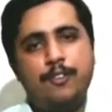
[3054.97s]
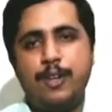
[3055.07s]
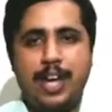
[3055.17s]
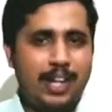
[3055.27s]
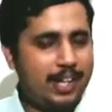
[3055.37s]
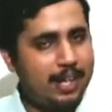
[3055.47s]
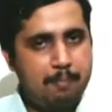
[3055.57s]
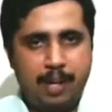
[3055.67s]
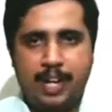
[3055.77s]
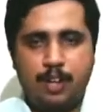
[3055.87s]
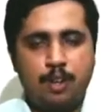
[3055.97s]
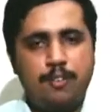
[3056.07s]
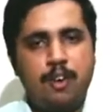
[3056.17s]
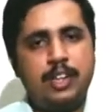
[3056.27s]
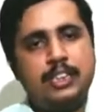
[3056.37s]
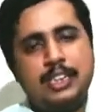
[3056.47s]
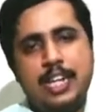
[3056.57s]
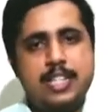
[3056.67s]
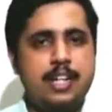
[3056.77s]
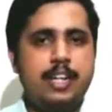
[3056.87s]
you directly pay it off, or else
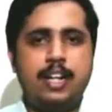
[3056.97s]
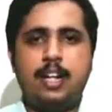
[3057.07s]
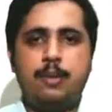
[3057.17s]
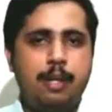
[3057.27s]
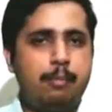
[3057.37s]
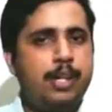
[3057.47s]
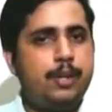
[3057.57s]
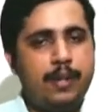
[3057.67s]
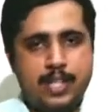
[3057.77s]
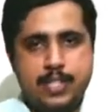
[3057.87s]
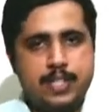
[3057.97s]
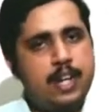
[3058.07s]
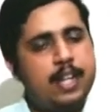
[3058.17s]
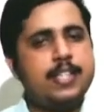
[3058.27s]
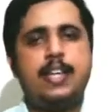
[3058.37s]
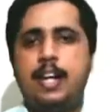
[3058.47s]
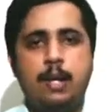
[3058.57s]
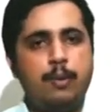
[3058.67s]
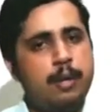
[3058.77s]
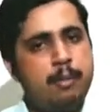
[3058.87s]
lease rent account debit to lesser
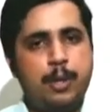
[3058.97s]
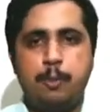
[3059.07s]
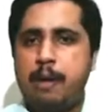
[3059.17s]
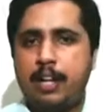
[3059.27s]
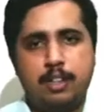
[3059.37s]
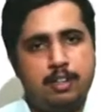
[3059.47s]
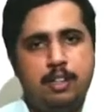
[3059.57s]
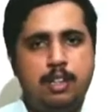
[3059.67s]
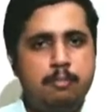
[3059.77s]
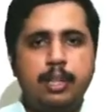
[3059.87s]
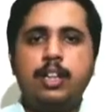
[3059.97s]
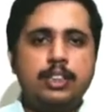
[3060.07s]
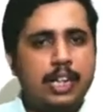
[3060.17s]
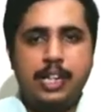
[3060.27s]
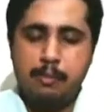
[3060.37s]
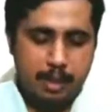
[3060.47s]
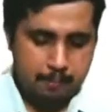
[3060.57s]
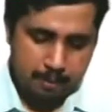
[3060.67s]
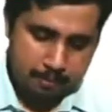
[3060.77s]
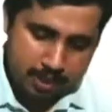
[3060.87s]
account debit to bank, because ultimate
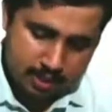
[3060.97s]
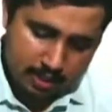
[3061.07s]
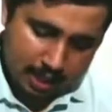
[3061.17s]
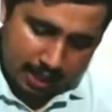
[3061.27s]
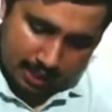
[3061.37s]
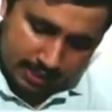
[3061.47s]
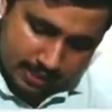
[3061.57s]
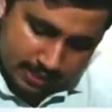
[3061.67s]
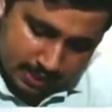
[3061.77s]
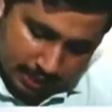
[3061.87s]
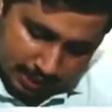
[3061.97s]
payments, and this is an